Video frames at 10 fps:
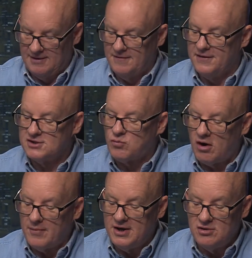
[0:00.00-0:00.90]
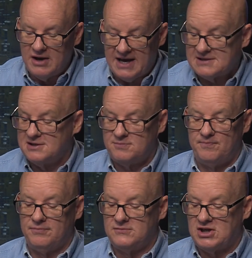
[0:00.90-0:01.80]
this woman who has this
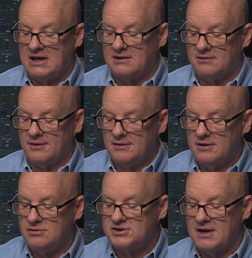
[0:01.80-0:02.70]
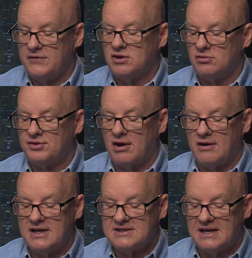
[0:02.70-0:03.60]
child, whose 7-year-old daughter
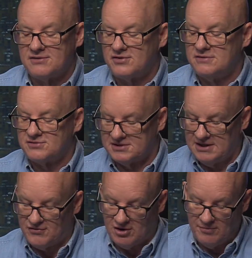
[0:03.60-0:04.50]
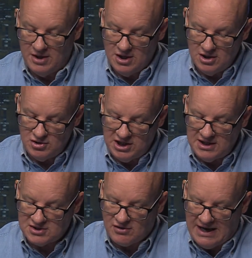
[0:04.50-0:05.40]
has Down syndrome, who she
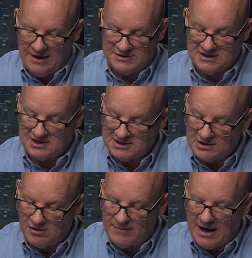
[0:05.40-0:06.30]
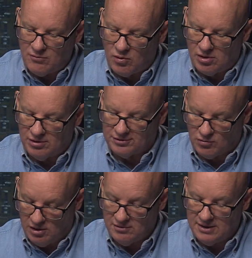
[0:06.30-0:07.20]
describes as the center of my world,
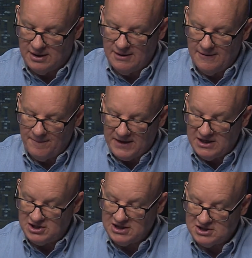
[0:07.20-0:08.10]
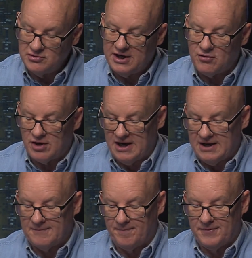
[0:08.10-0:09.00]
quote, and she's doing great.
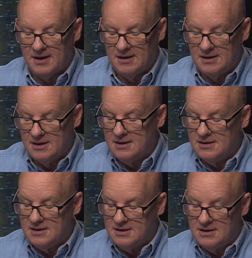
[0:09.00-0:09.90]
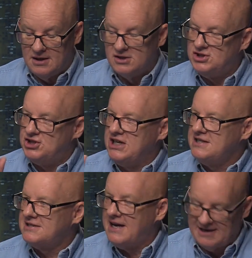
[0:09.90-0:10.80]
She
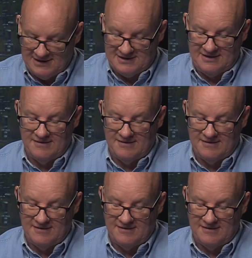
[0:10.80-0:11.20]
says,